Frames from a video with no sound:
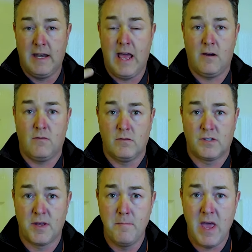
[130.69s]
Now,
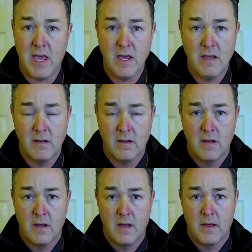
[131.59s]
to me,
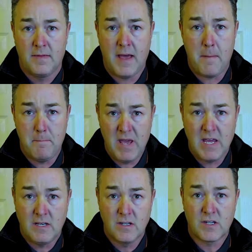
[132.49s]
that
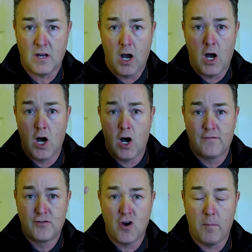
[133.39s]
means a
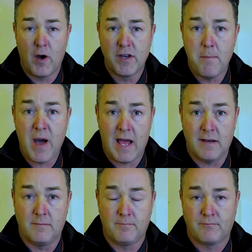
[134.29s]
half drop on your
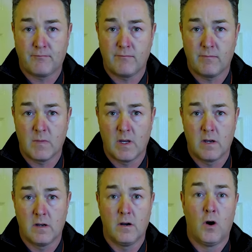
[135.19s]
pattern,
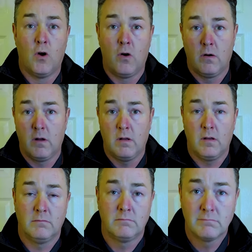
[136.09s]
or
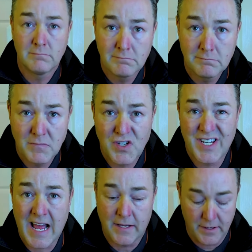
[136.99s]

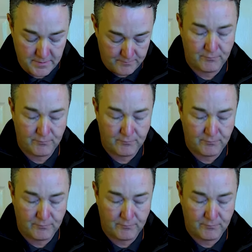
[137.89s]
staggered.